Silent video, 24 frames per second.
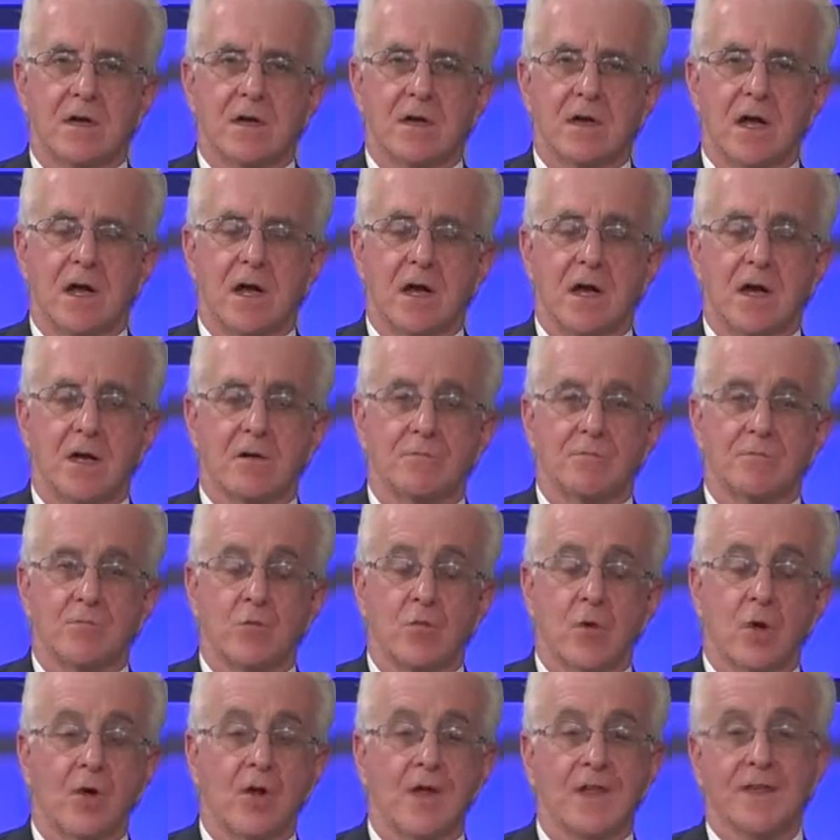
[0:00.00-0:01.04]

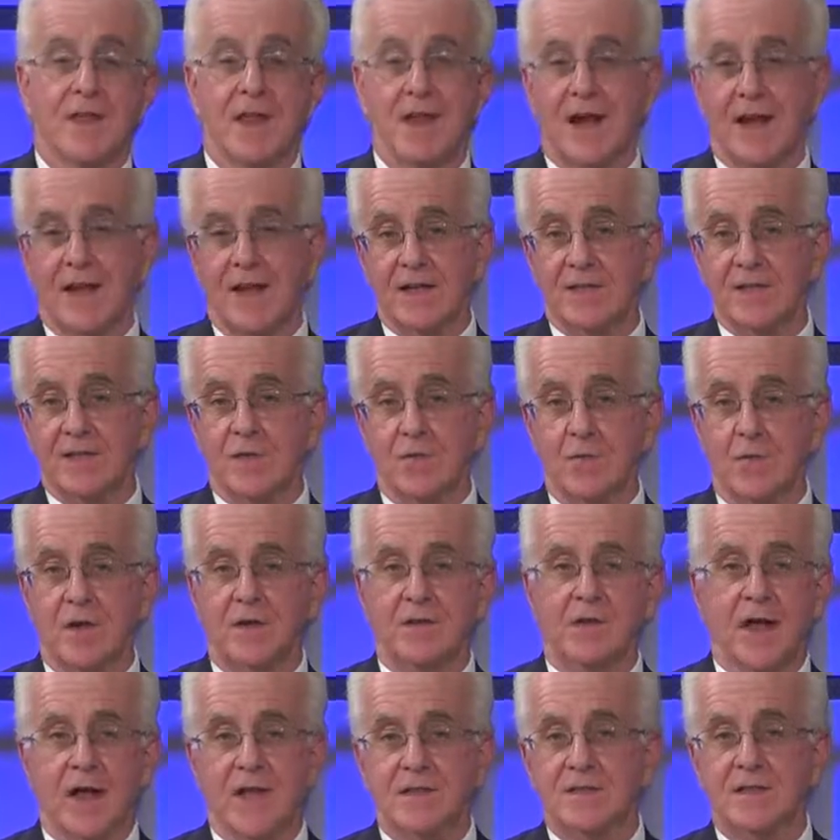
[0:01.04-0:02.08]
Well, and then I guess the
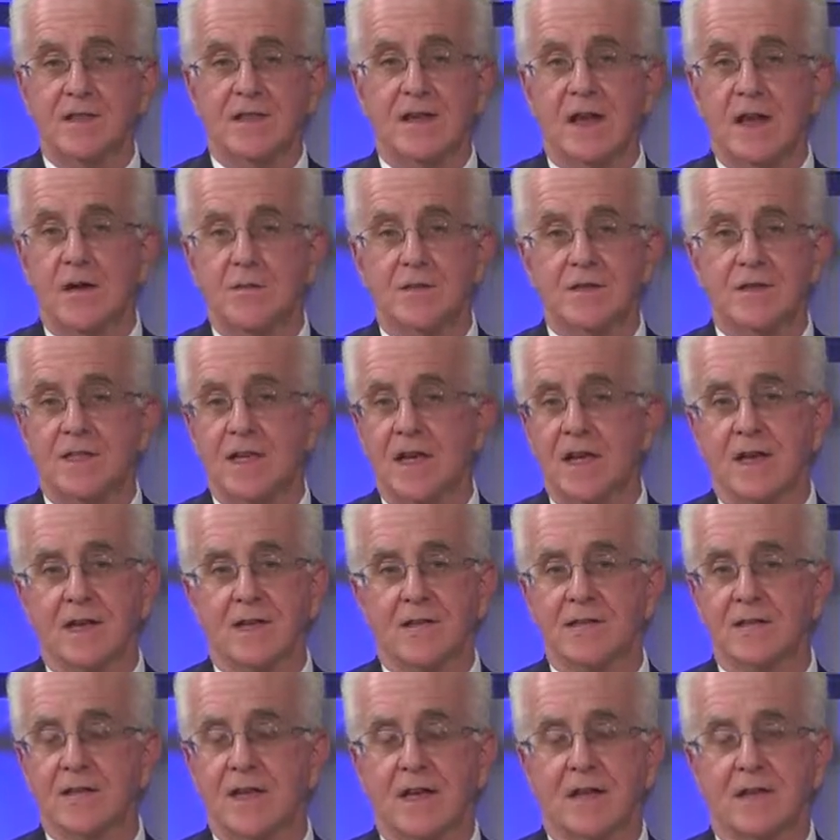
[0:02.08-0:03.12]
one last thing I would say
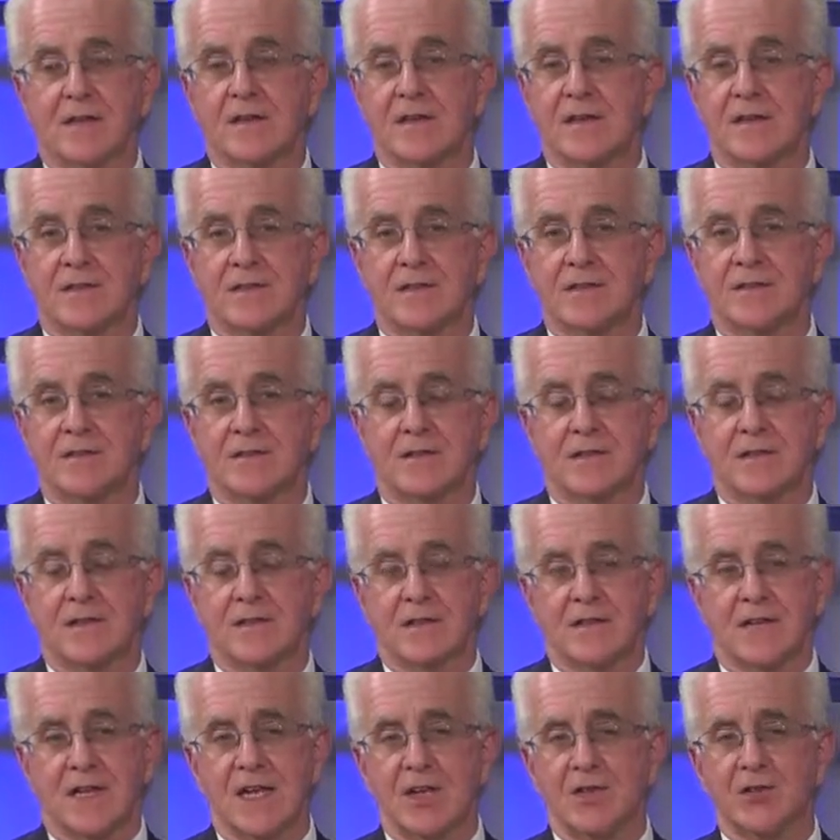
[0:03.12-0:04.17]
is that
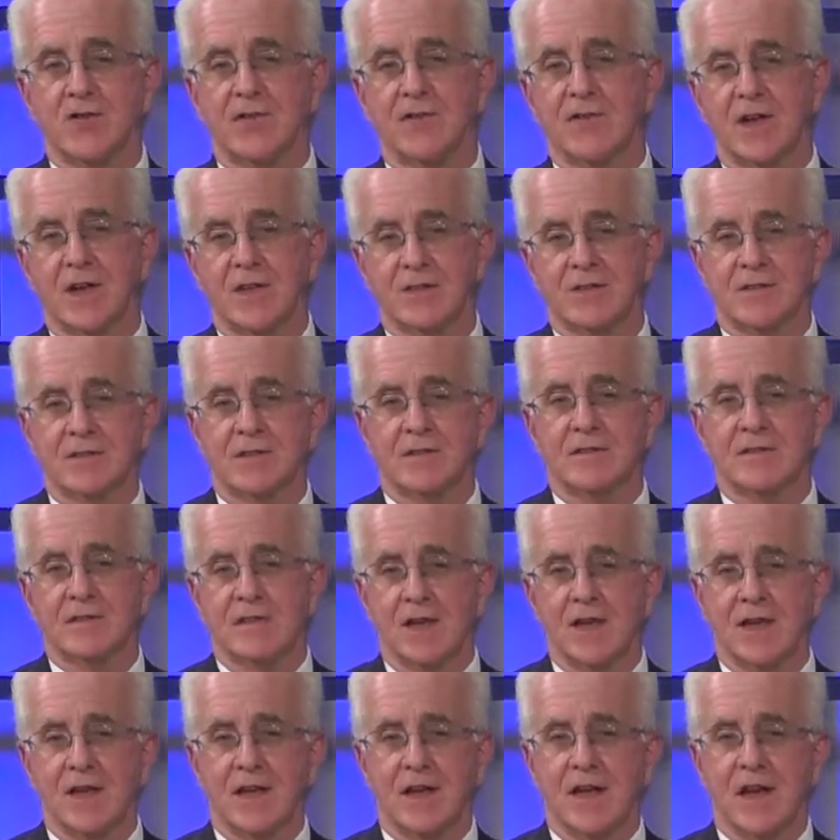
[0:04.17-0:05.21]
each of us
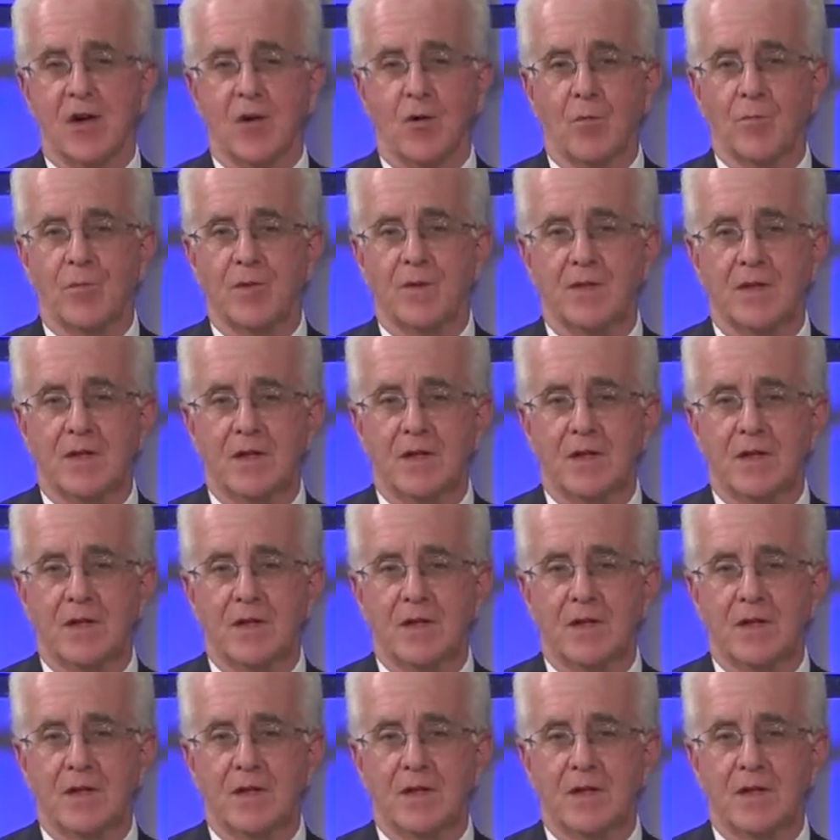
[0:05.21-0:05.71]
can help